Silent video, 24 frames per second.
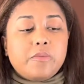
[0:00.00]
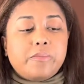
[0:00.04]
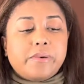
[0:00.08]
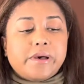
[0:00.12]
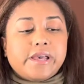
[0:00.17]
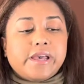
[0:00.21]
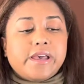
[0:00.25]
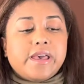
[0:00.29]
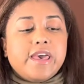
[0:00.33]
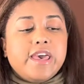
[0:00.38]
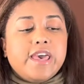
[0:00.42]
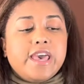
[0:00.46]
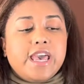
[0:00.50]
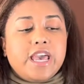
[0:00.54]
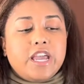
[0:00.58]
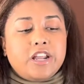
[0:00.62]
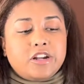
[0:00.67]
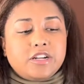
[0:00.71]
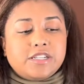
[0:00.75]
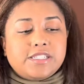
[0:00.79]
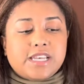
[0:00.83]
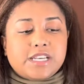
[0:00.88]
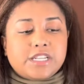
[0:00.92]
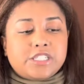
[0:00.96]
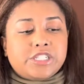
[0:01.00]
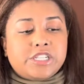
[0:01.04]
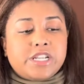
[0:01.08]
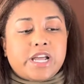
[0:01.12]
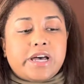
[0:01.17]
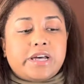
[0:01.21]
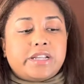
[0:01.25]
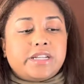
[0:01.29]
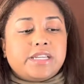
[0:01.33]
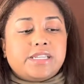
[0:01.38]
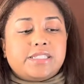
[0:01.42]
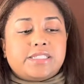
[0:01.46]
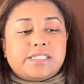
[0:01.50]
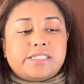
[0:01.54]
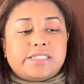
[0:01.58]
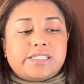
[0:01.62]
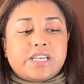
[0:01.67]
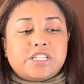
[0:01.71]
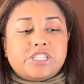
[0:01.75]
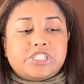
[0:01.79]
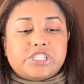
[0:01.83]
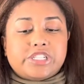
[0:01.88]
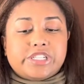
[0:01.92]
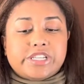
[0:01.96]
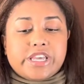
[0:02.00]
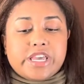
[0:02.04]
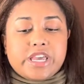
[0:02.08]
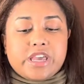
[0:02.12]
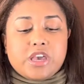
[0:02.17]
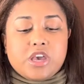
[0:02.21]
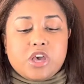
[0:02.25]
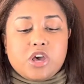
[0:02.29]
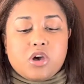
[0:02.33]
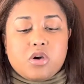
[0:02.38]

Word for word: But intersectionality is essentially